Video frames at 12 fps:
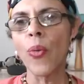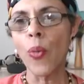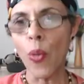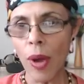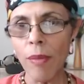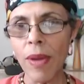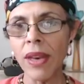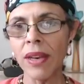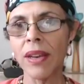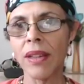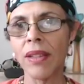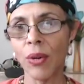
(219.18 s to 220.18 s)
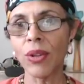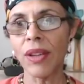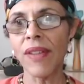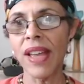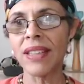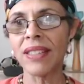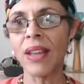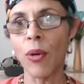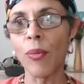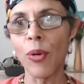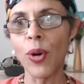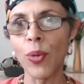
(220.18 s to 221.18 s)
women, those of us that
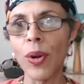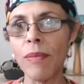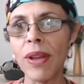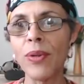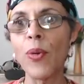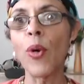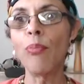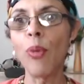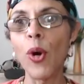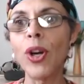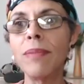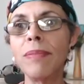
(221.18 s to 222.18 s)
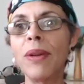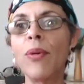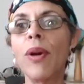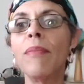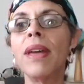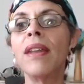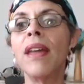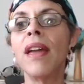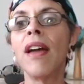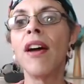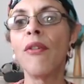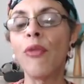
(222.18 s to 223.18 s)
were born women, were born to be women
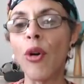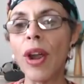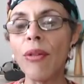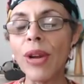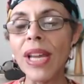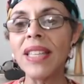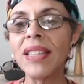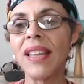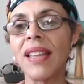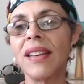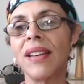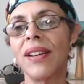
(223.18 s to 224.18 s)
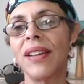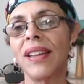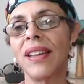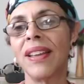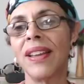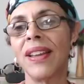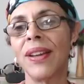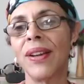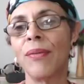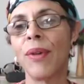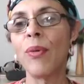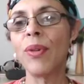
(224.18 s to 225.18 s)
for a reason.
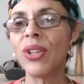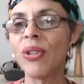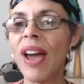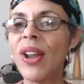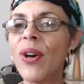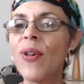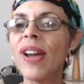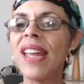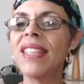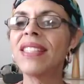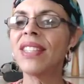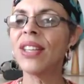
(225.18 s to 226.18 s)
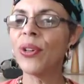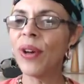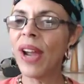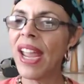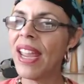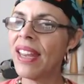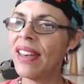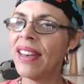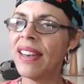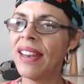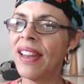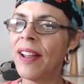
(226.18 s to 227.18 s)
When we try to go against the grain,
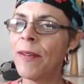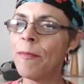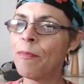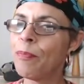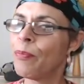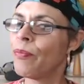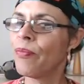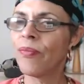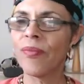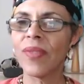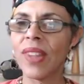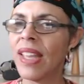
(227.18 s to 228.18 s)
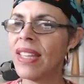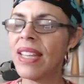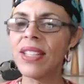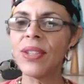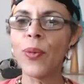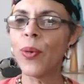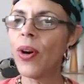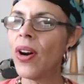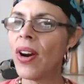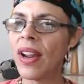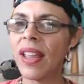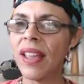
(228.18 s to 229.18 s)
it doesn't
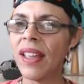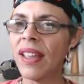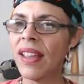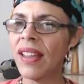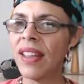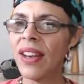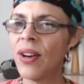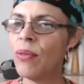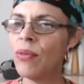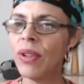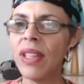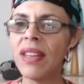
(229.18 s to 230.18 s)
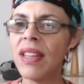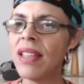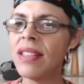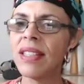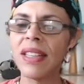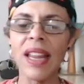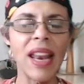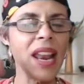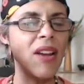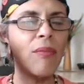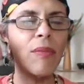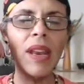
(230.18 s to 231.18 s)
work. It really doesn't. And I
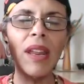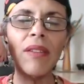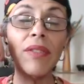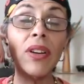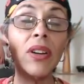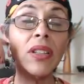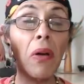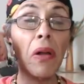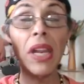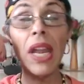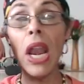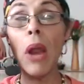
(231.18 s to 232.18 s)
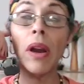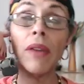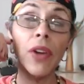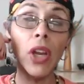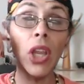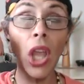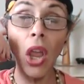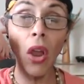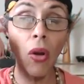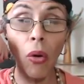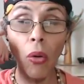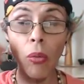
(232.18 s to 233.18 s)
know many of you are going to say, oh, it doesn't work for
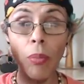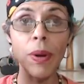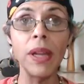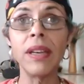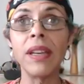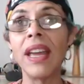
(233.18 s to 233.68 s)
you, but